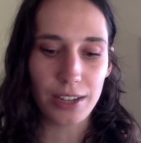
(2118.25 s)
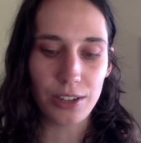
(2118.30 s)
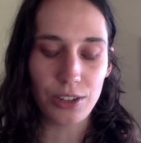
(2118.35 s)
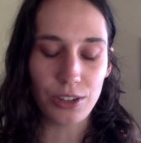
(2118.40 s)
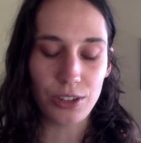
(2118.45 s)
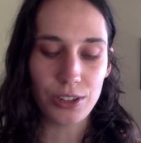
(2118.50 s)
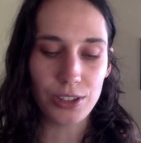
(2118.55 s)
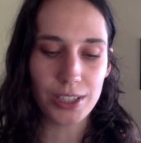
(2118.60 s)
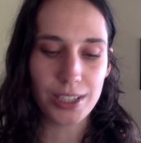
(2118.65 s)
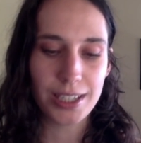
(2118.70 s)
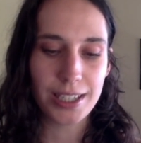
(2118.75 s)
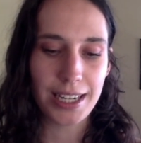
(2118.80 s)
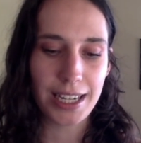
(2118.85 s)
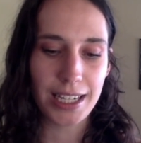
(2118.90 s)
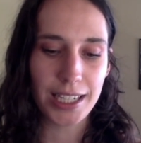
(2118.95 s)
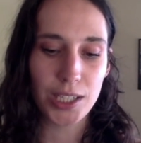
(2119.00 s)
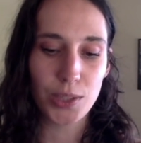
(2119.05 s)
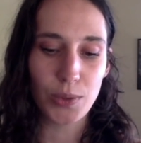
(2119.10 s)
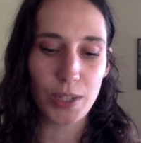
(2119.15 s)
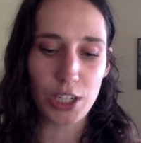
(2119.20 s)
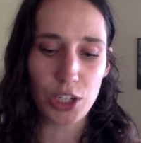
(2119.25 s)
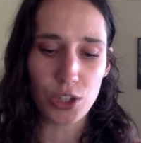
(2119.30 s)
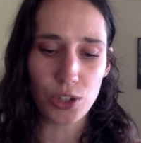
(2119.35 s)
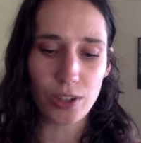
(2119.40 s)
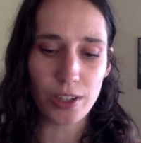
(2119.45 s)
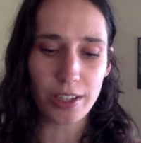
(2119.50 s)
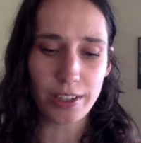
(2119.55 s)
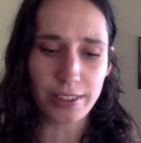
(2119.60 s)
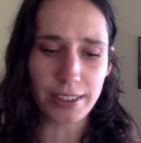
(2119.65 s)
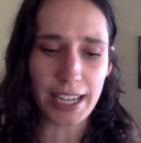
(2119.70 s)
You just need to enjoy
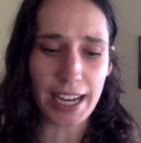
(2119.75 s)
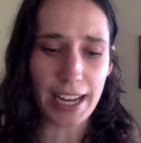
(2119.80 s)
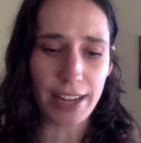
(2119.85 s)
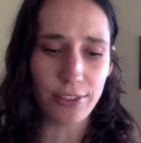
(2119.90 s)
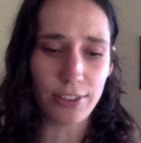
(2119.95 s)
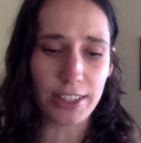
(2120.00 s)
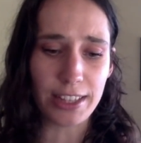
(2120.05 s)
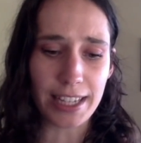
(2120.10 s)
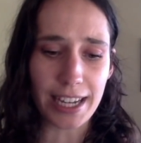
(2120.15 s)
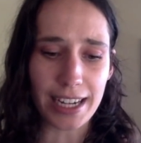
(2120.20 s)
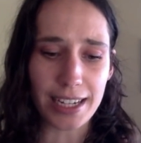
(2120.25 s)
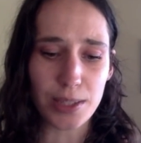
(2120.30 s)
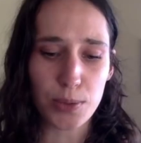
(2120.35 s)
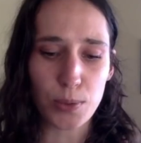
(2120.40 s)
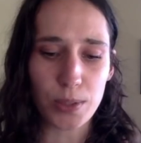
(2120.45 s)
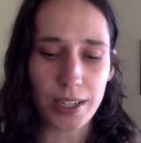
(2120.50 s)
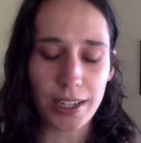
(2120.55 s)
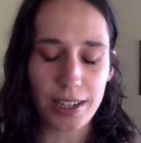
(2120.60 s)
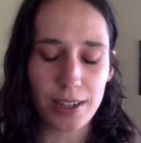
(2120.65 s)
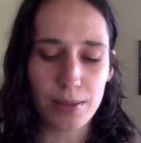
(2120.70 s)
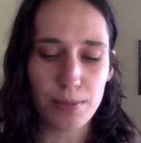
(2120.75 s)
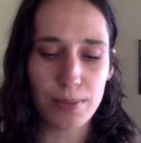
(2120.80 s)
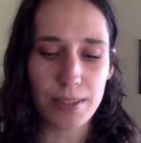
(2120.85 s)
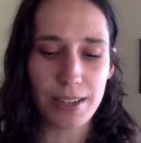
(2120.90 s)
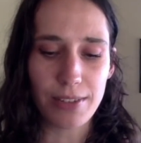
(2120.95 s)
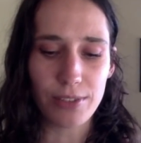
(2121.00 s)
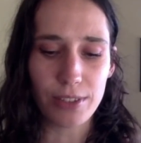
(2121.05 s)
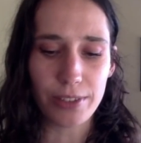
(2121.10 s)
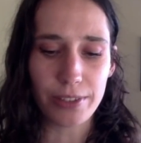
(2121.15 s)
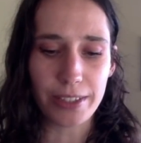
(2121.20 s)
your life, and that is what helps
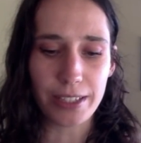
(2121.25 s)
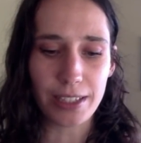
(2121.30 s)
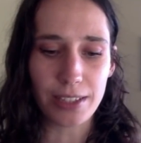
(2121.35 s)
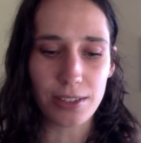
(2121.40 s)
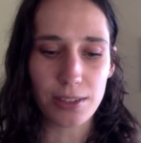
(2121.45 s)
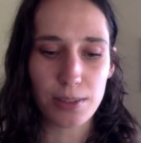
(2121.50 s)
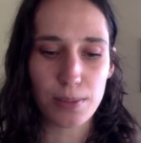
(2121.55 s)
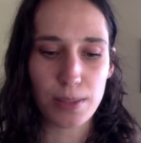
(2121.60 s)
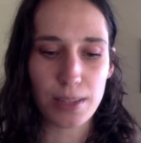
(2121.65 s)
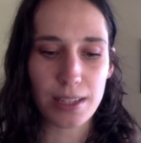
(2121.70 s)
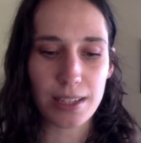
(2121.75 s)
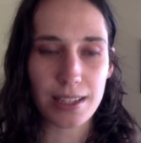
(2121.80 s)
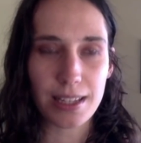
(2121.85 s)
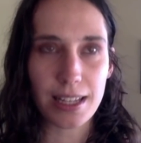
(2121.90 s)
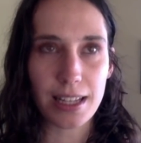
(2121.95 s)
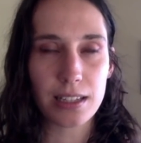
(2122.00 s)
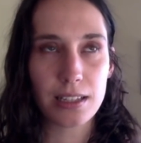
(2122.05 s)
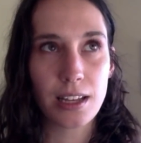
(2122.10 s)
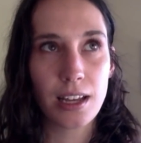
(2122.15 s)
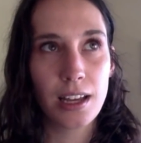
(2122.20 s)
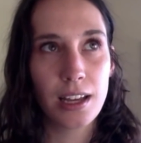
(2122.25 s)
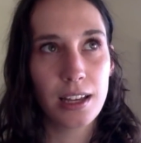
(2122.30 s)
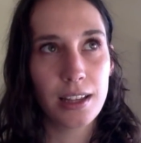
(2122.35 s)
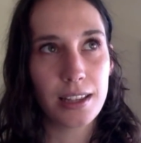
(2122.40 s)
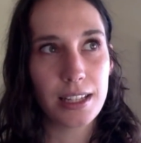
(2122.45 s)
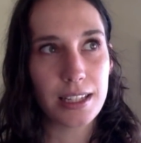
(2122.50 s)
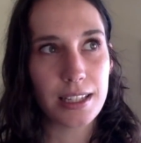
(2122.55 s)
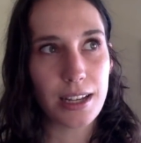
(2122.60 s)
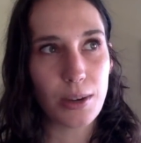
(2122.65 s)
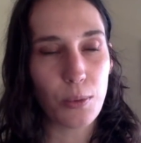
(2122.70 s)
everyone else, because there's
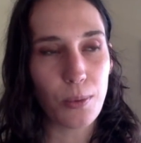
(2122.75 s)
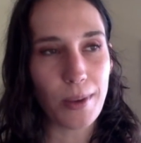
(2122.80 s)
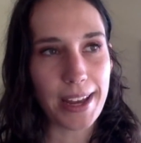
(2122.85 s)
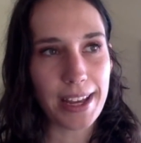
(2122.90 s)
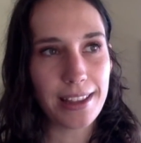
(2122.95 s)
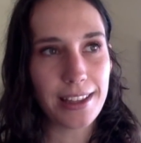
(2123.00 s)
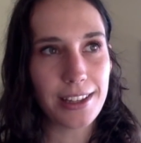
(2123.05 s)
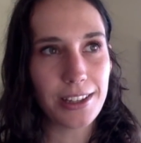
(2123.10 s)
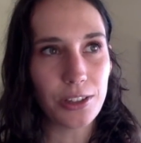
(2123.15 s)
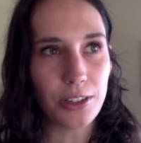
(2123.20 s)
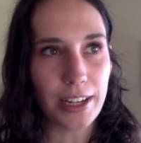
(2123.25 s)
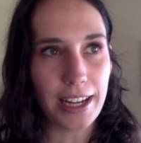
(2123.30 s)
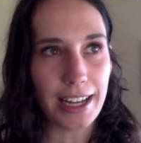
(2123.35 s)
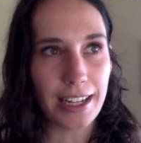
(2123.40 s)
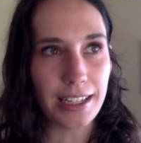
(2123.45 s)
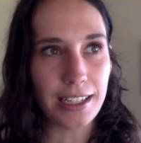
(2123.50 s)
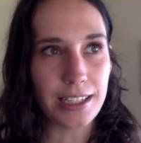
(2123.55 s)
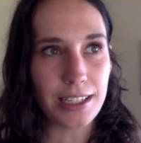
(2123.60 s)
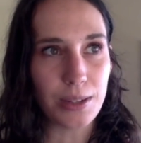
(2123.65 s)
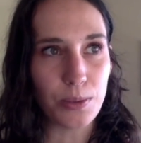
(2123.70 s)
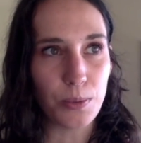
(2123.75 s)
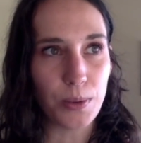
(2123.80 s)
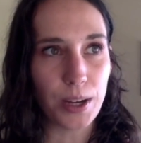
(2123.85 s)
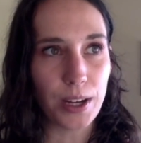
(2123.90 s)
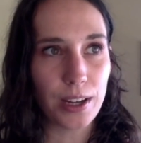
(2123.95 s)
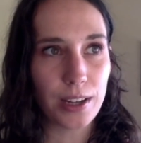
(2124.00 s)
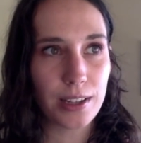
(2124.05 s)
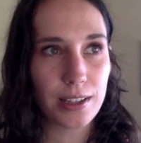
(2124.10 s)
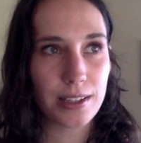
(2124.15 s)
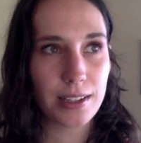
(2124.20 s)
this way that your energy
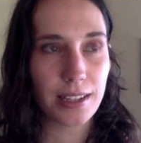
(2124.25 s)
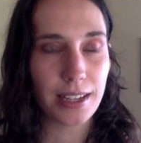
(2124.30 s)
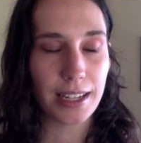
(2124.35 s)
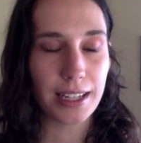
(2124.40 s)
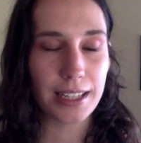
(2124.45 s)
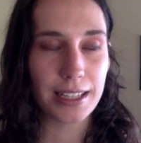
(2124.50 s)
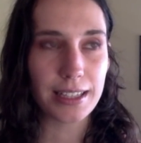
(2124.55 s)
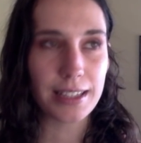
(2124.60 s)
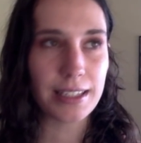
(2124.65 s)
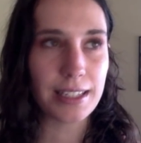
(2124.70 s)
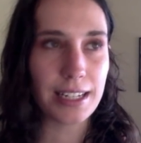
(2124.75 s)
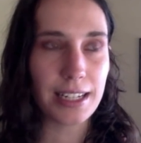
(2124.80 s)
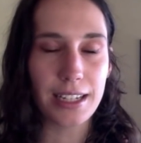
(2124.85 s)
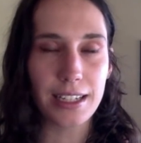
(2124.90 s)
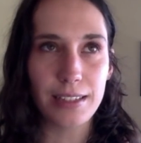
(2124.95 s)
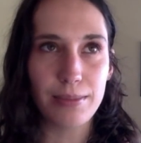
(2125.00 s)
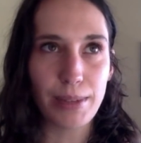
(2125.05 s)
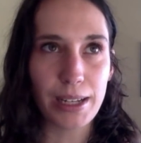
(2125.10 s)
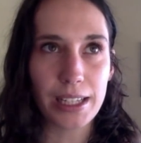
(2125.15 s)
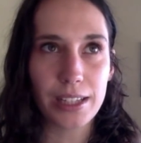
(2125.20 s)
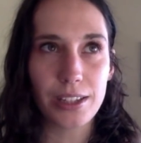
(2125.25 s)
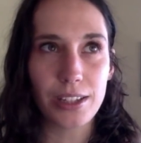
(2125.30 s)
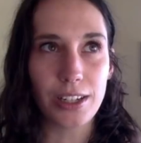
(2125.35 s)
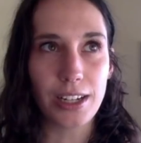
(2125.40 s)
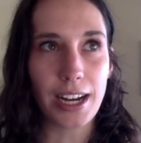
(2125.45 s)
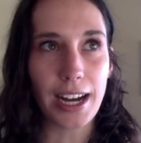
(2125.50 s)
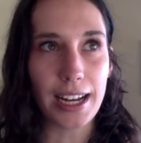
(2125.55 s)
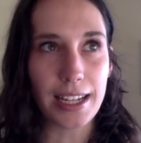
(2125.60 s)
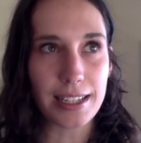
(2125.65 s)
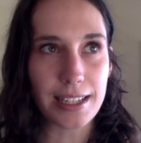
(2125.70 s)
works. I can see it in my third
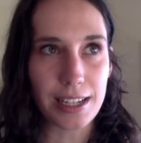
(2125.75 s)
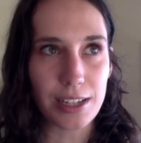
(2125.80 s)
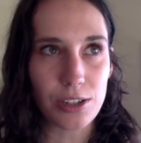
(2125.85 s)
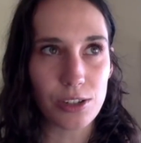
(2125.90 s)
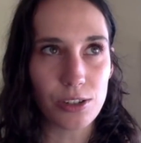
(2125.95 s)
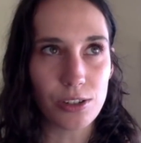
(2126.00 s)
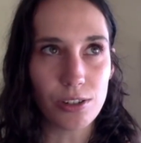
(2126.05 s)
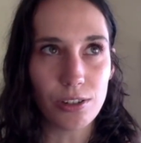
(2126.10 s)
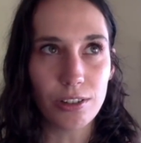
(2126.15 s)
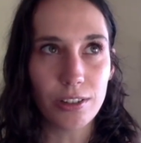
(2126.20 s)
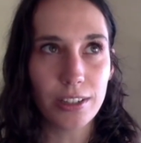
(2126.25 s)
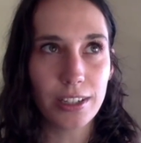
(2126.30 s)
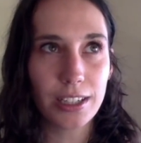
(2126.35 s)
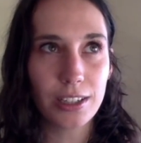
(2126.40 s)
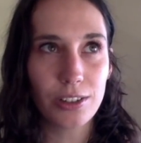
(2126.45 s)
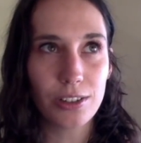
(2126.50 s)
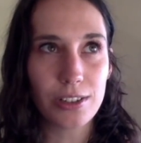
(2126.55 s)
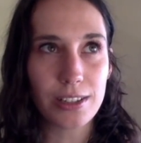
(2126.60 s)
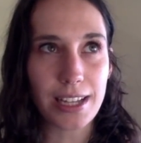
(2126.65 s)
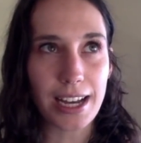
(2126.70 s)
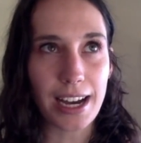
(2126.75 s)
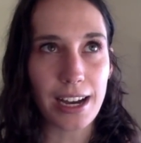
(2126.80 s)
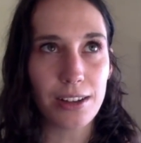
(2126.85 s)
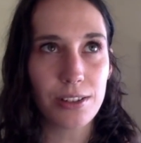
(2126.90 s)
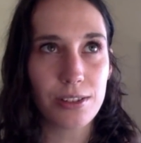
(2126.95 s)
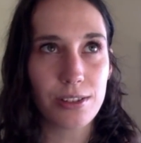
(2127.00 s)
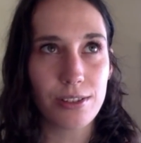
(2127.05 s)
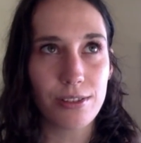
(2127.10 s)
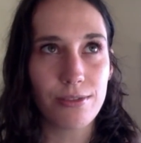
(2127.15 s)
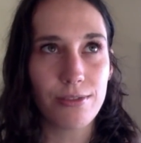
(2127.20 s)
eye. It's like your aura goes out
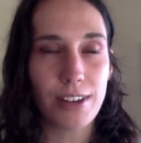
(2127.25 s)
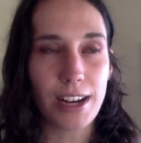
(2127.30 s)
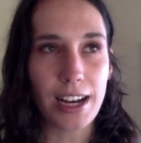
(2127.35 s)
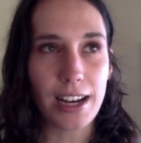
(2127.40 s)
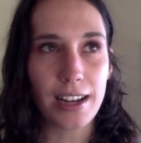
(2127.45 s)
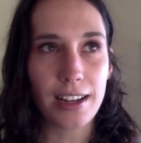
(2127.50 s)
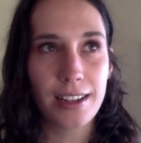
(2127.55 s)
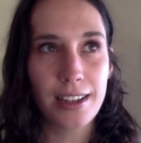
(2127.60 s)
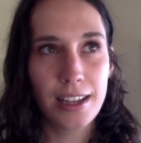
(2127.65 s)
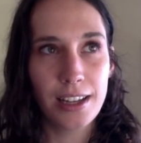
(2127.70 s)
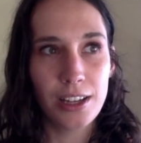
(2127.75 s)
so far.